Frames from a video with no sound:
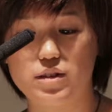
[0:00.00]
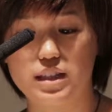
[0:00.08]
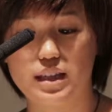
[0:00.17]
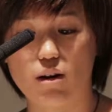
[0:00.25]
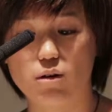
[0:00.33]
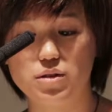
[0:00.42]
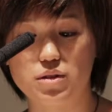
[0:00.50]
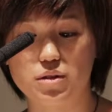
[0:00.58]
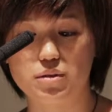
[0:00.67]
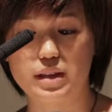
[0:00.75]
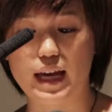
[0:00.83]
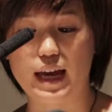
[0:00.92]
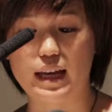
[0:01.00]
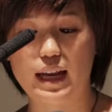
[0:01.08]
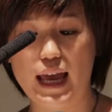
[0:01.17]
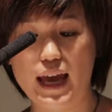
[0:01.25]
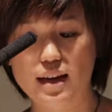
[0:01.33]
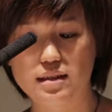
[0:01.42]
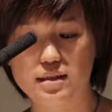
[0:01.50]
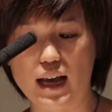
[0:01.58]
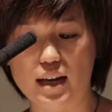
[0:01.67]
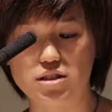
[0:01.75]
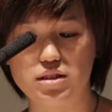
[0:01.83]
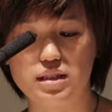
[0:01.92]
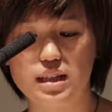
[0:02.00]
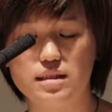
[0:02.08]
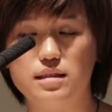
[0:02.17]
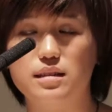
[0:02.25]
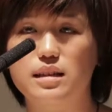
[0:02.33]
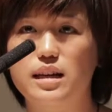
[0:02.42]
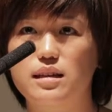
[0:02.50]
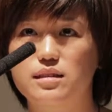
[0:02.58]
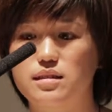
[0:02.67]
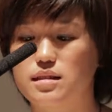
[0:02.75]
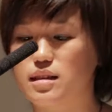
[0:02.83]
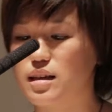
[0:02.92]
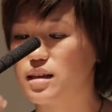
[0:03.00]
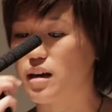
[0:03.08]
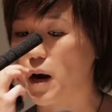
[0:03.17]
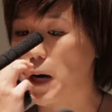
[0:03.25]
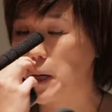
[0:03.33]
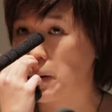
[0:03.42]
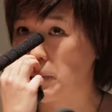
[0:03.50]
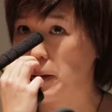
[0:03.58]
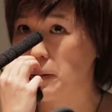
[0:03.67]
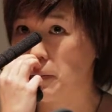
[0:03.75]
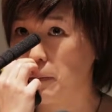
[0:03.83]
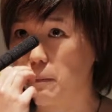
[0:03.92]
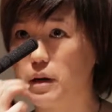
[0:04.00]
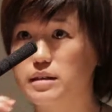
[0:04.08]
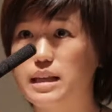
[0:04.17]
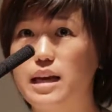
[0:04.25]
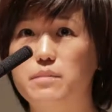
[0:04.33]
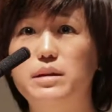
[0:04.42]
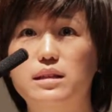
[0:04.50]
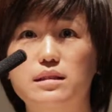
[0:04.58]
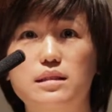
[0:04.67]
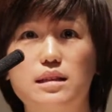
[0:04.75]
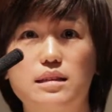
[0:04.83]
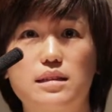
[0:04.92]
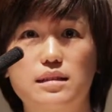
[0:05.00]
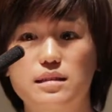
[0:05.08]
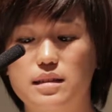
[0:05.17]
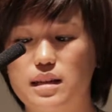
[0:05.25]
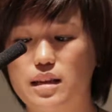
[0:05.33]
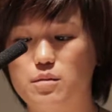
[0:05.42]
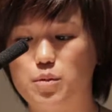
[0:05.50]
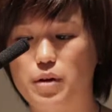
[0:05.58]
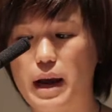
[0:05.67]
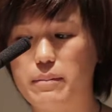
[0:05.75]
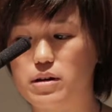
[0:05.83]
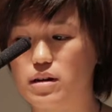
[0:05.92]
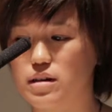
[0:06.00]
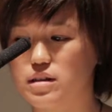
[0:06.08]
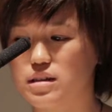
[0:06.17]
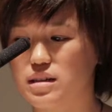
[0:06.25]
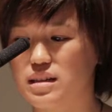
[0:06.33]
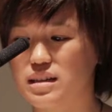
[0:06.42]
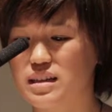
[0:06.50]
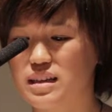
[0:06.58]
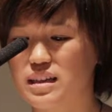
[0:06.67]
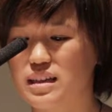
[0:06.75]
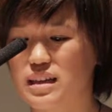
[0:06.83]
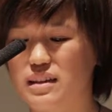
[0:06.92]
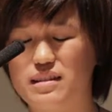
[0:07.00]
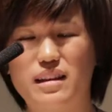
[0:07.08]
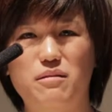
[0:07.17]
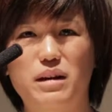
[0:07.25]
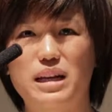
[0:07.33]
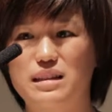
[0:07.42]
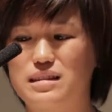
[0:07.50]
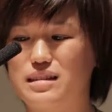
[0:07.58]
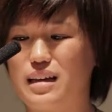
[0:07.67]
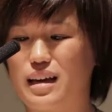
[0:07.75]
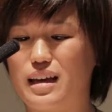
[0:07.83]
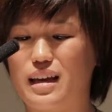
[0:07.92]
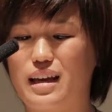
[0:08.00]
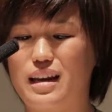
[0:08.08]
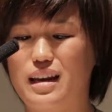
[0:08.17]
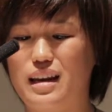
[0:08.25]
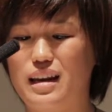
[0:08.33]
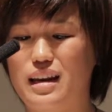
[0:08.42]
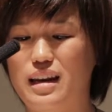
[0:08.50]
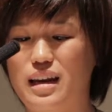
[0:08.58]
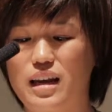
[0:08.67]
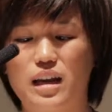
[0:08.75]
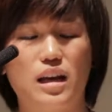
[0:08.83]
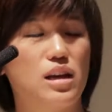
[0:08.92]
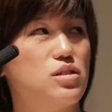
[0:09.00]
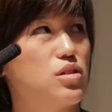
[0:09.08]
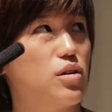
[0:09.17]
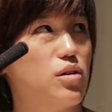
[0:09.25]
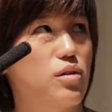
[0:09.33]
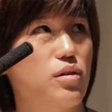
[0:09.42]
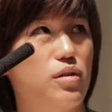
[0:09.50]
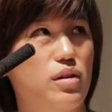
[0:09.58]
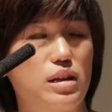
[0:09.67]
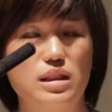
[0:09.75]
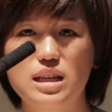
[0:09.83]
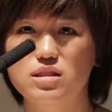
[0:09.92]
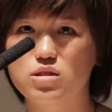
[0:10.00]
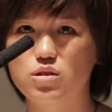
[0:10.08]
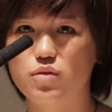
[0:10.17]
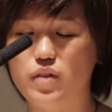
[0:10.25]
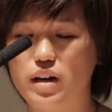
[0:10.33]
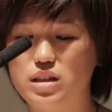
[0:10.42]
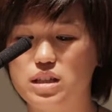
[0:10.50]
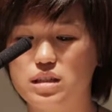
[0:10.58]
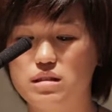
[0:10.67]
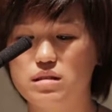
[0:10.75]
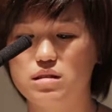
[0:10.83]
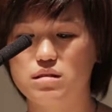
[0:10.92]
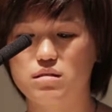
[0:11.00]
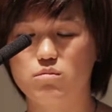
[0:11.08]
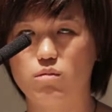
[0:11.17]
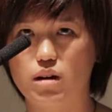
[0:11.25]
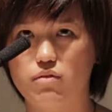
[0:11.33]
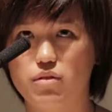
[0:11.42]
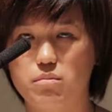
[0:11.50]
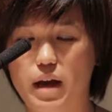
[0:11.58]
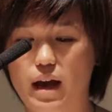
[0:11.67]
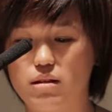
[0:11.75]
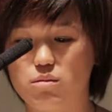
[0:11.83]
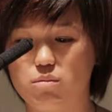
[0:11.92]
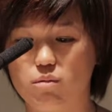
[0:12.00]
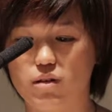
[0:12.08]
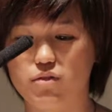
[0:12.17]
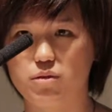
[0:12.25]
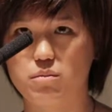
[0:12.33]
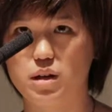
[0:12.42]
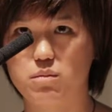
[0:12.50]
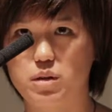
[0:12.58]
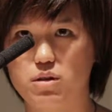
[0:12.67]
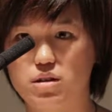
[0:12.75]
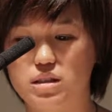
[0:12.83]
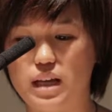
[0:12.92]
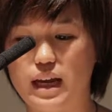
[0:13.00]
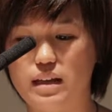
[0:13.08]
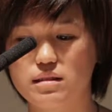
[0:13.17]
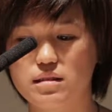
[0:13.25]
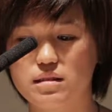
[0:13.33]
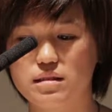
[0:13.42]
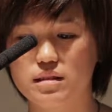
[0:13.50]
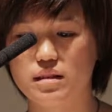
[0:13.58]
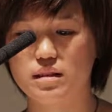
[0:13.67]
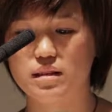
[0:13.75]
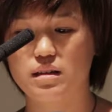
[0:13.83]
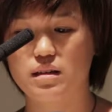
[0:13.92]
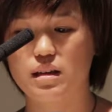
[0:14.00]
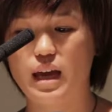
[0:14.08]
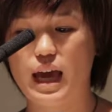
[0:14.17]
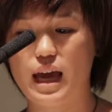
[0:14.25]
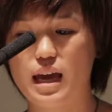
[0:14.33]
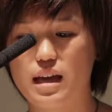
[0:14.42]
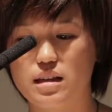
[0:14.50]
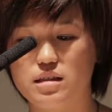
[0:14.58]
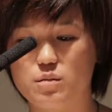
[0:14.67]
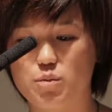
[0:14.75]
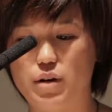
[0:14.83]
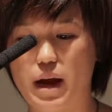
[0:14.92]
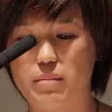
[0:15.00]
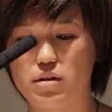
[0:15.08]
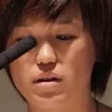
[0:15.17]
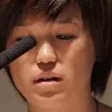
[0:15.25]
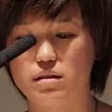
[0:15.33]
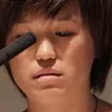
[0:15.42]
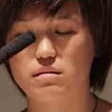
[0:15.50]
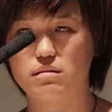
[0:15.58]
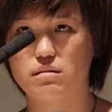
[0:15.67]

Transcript: you'll see also that x actually designates the argument, whereas a, b, and c designate the parameters. I was like, wait a second. So in these two functions, one from math, one from computer science, a is the parameter,